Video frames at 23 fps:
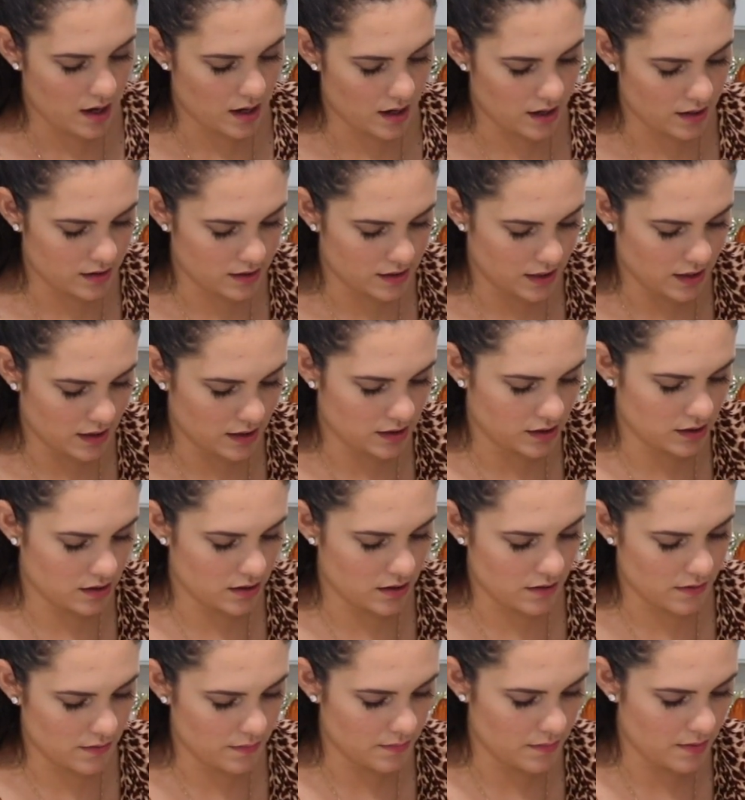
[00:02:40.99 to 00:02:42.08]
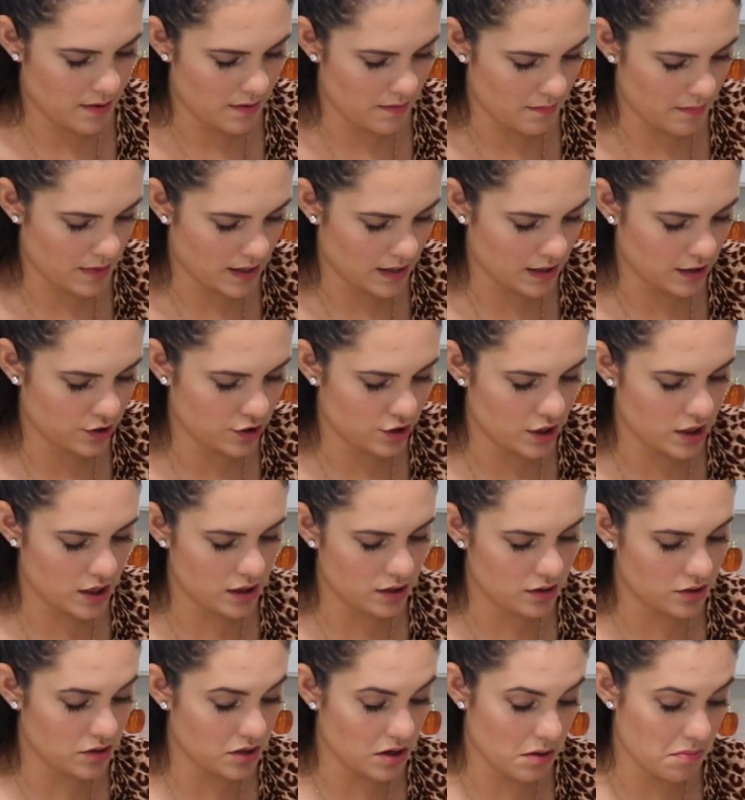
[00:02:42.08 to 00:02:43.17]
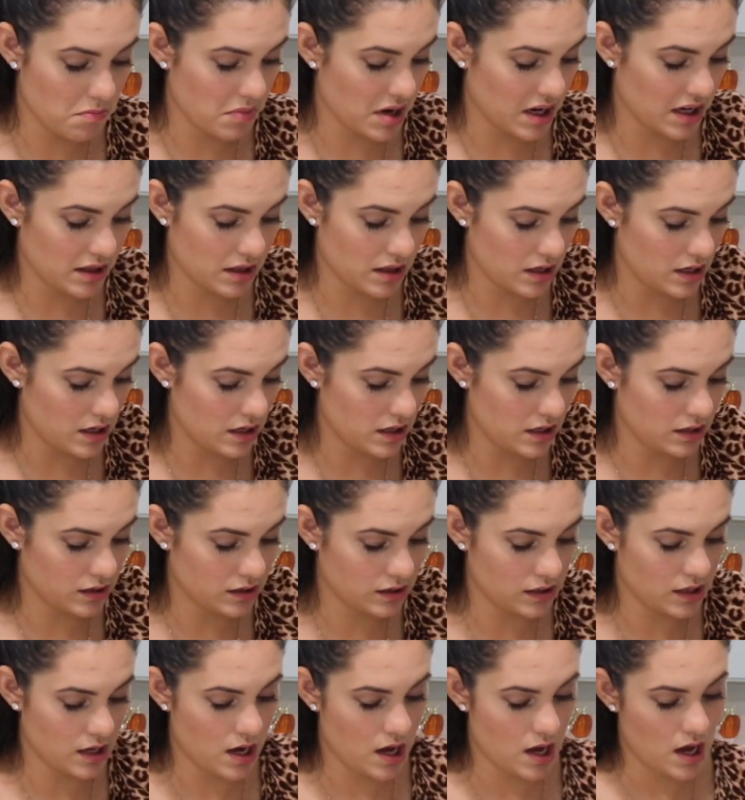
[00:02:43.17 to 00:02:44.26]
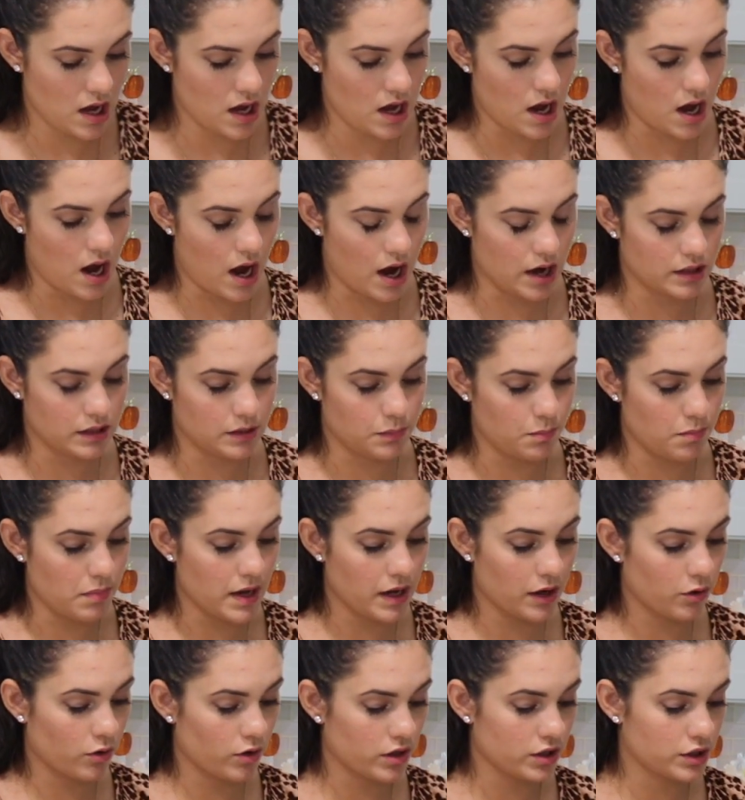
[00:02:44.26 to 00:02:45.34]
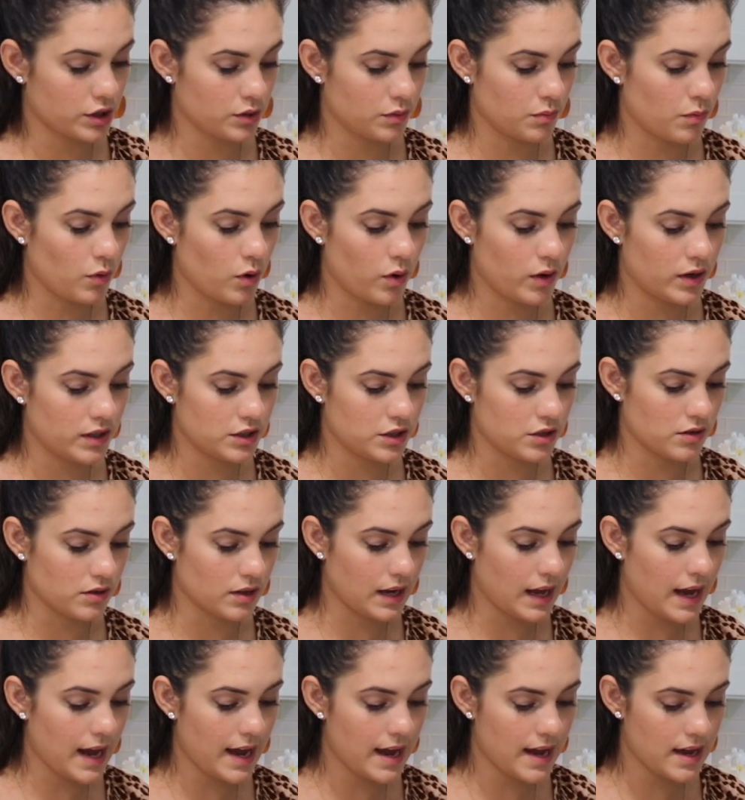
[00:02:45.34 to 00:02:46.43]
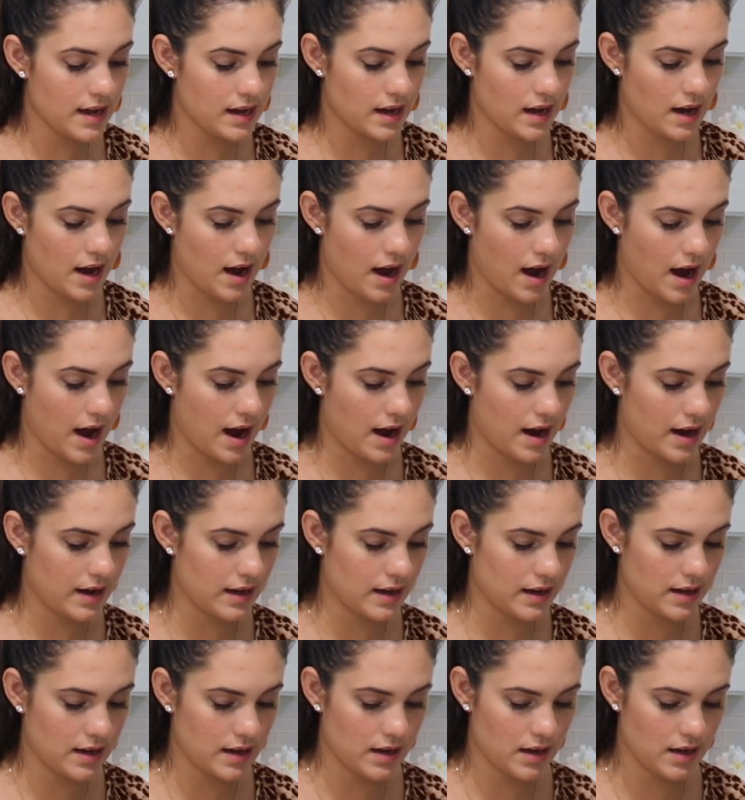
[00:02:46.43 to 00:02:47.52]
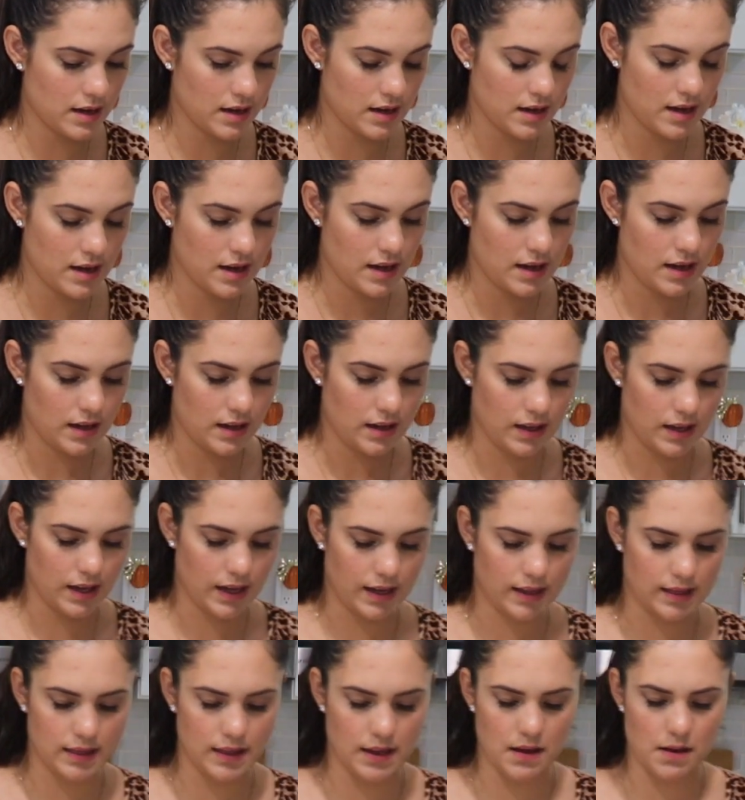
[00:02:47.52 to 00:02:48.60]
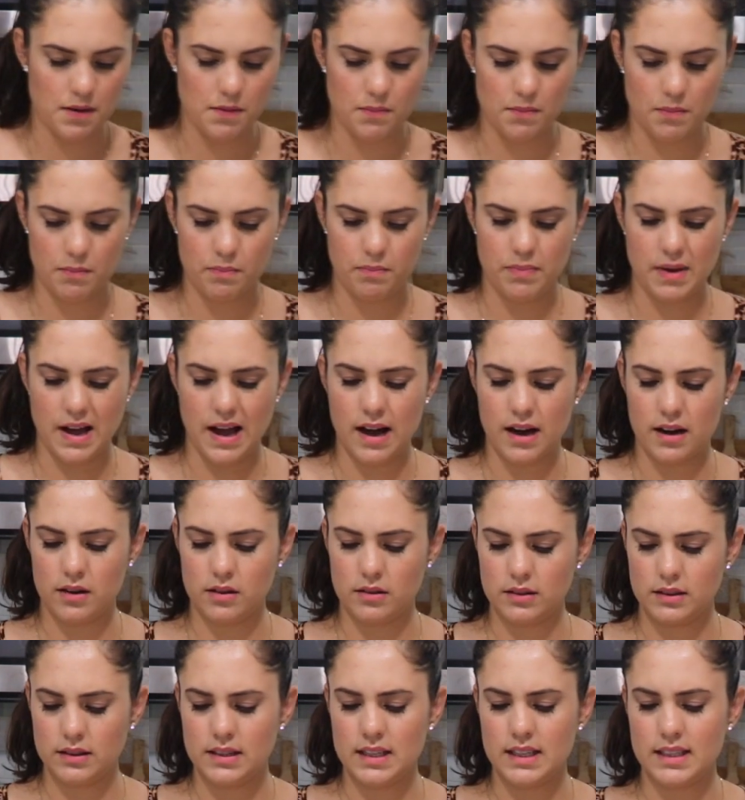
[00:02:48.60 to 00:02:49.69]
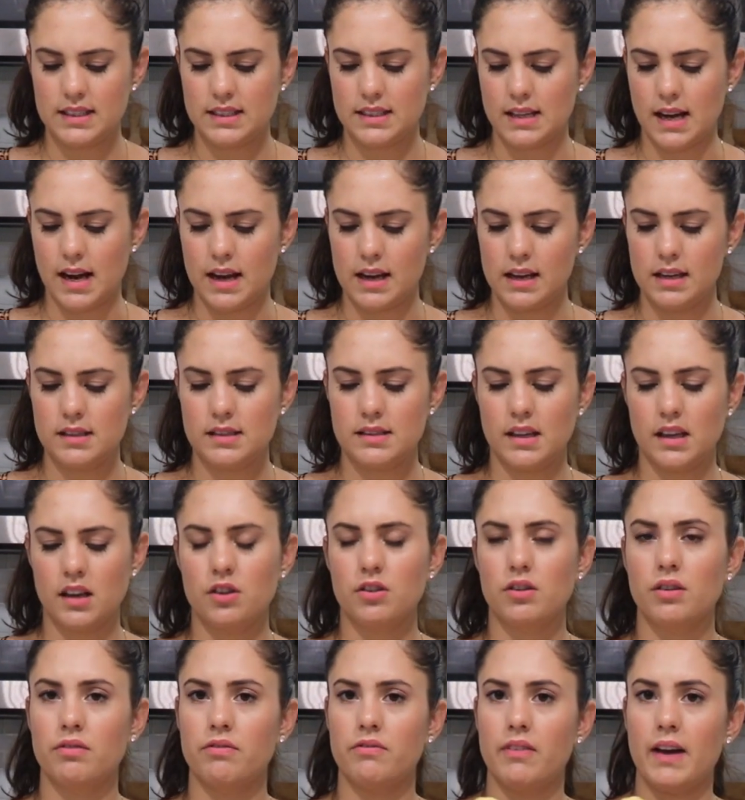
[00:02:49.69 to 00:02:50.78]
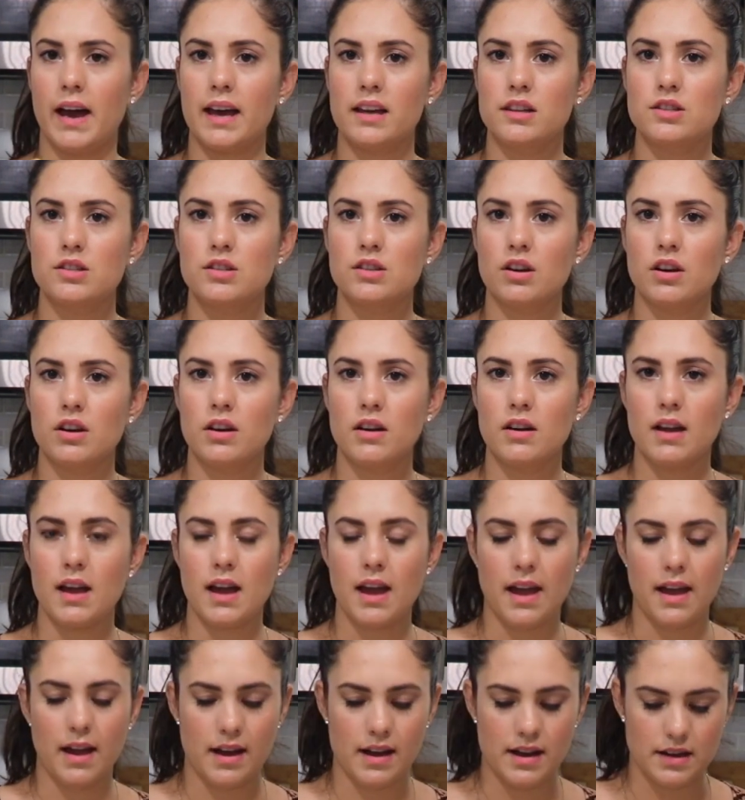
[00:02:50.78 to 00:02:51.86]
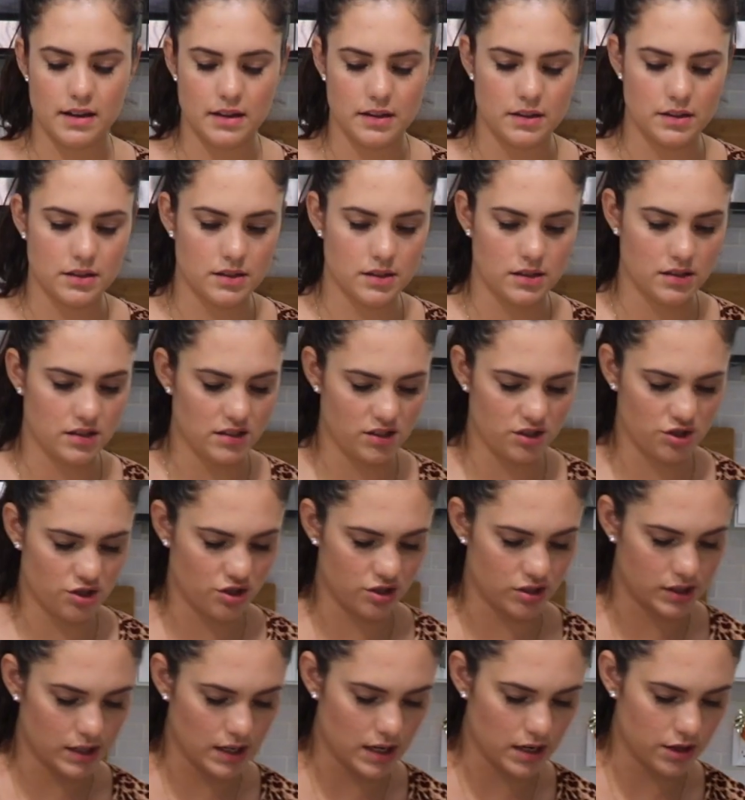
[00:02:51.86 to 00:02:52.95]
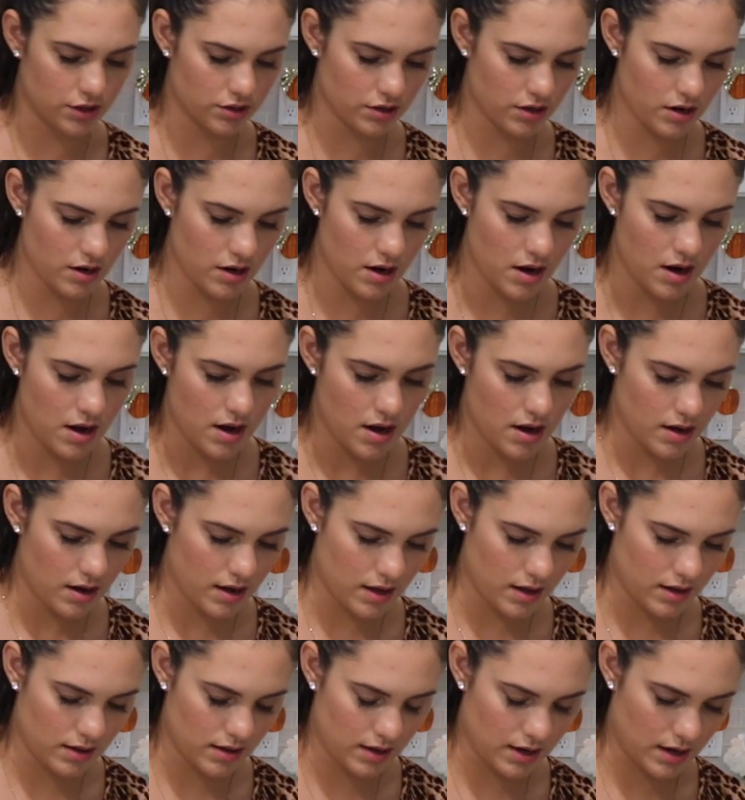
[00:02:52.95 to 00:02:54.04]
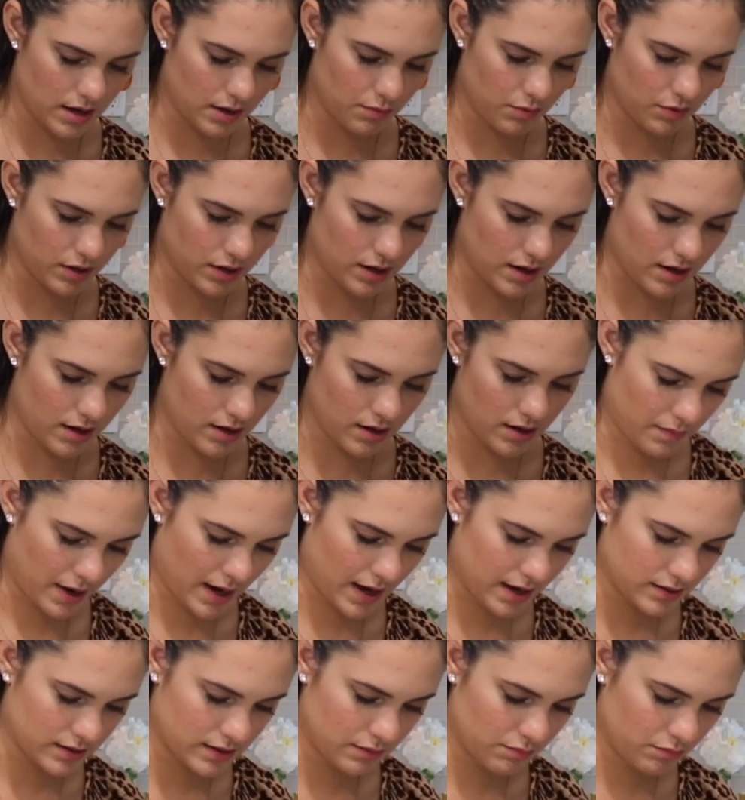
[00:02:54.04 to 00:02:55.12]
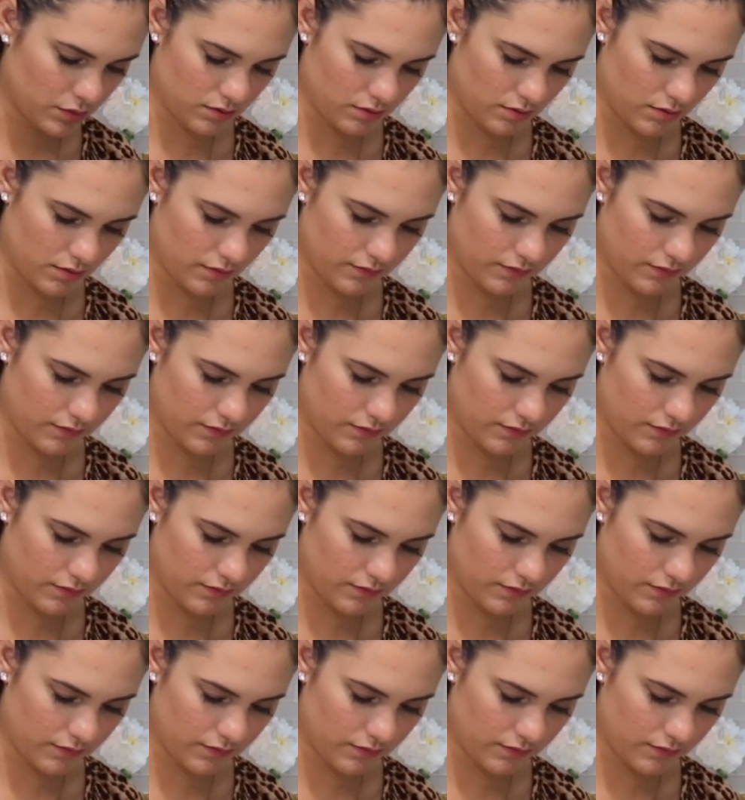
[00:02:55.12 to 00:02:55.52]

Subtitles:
let's get some mac and cheese. You can make these as big or as small as you like. I like them about this size. They cook faster and it's just easier. And then I'm gonna pass them to the